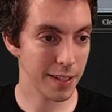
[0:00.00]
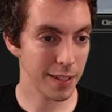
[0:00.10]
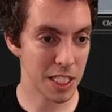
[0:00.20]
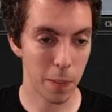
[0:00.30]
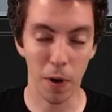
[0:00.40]

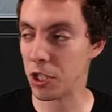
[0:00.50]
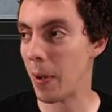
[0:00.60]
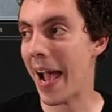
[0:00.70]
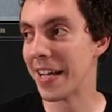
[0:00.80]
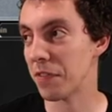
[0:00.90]
is the person who
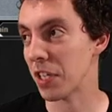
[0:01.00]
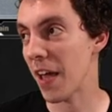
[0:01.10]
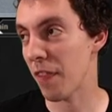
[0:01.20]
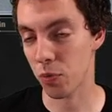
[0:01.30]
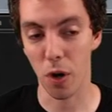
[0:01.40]
asked if
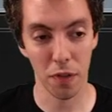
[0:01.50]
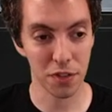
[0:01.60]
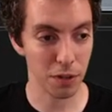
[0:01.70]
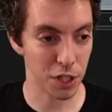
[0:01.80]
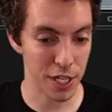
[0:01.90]
Jegantha's worth it
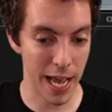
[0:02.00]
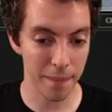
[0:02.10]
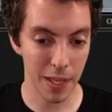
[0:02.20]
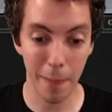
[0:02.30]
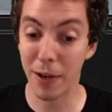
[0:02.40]
still in
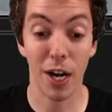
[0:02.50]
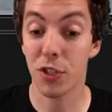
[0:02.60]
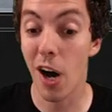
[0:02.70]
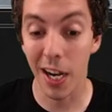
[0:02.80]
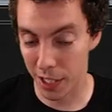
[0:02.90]
chat? I'm not trying to
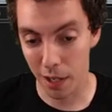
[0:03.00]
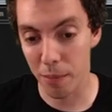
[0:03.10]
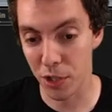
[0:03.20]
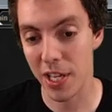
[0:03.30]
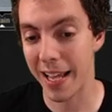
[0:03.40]
dog you. I'm
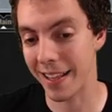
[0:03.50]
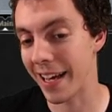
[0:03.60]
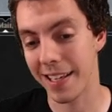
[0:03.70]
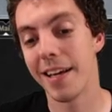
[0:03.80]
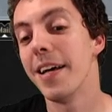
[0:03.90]
just saying,
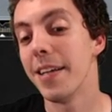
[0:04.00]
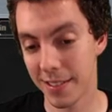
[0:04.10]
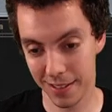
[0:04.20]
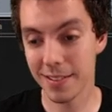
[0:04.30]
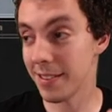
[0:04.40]
like,
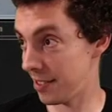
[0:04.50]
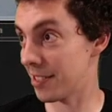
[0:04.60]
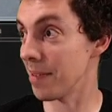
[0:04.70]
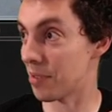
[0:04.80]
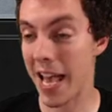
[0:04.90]

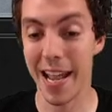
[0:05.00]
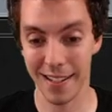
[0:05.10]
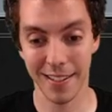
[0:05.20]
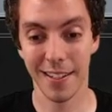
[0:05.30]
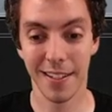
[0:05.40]
just I'm saying.
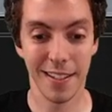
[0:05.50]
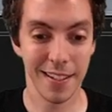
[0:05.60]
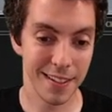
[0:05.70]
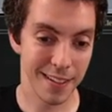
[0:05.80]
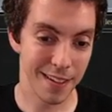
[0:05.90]

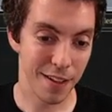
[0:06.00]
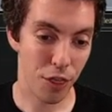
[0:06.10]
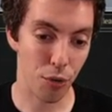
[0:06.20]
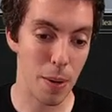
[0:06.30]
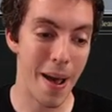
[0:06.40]

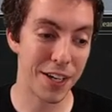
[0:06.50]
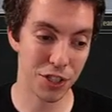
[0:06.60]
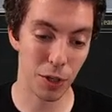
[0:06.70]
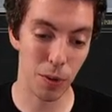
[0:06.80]
Three matches in a